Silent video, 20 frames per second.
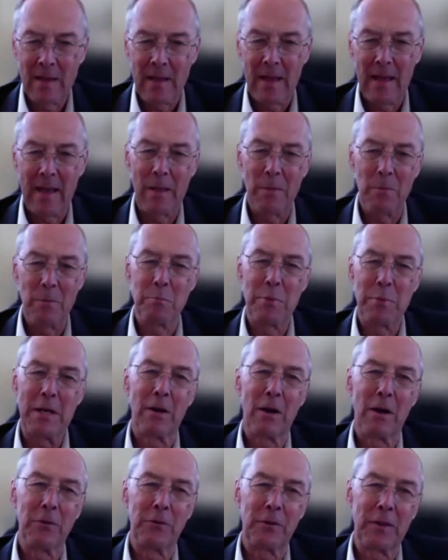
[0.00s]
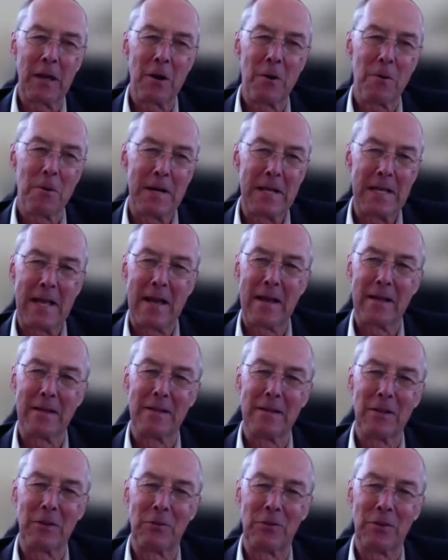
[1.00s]
And because they already had
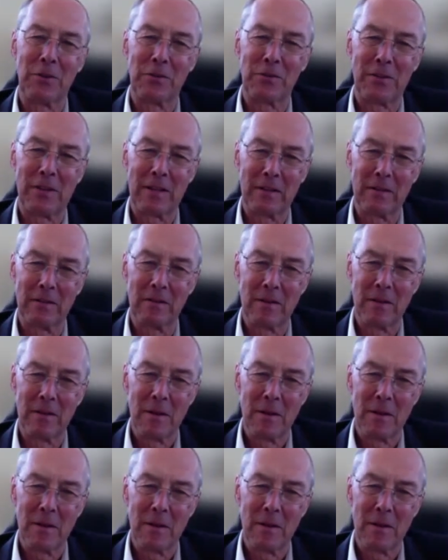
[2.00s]
an existing